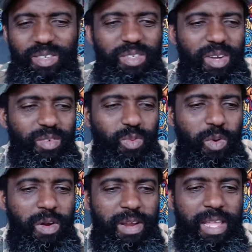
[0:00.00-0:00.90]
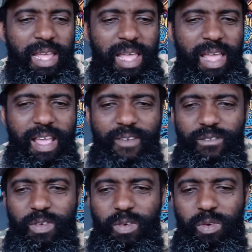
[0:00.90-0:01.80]
So don't worry if
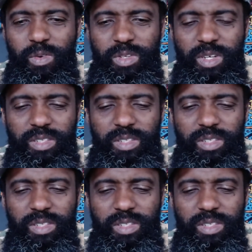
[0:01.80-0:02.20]
you